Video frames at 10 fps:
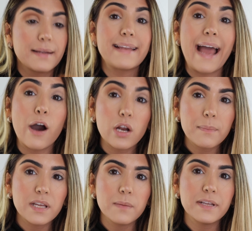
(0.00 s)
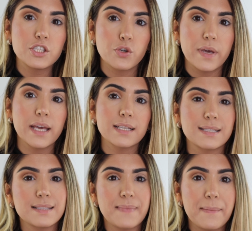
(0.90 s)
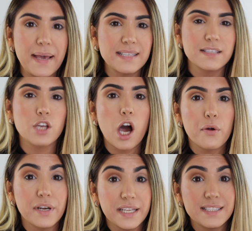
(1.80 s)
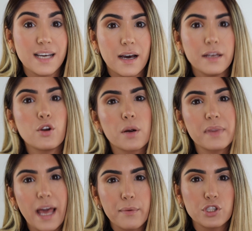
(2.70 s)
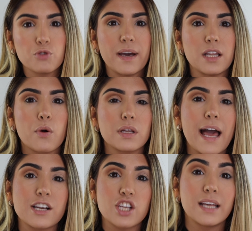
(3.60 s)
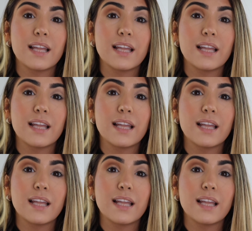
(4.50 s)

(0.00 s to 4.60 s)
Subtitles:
Now what I'm going to be doing, since my base is already done, normally I would do my lower lash line